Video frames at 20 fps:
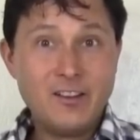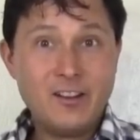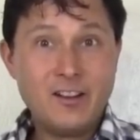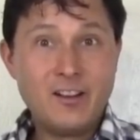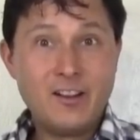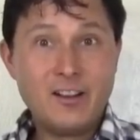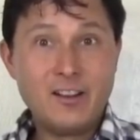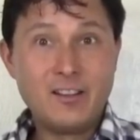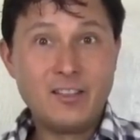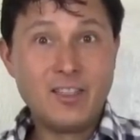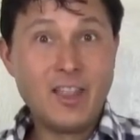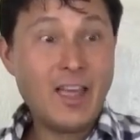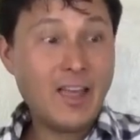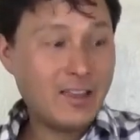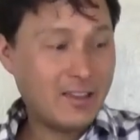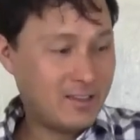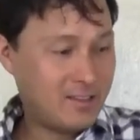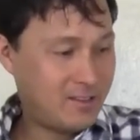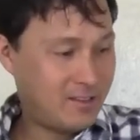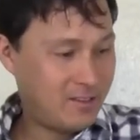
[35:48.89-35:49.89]

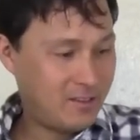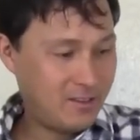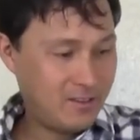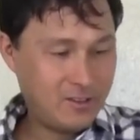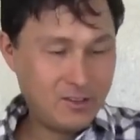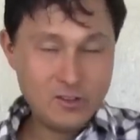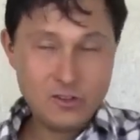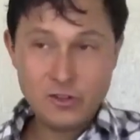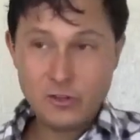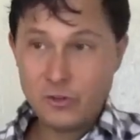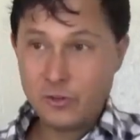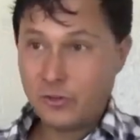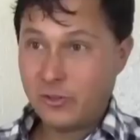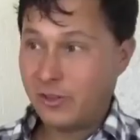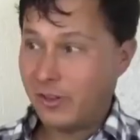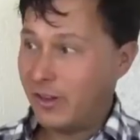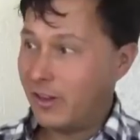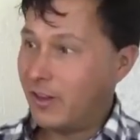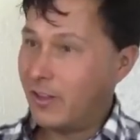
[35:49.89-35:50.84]
less to juice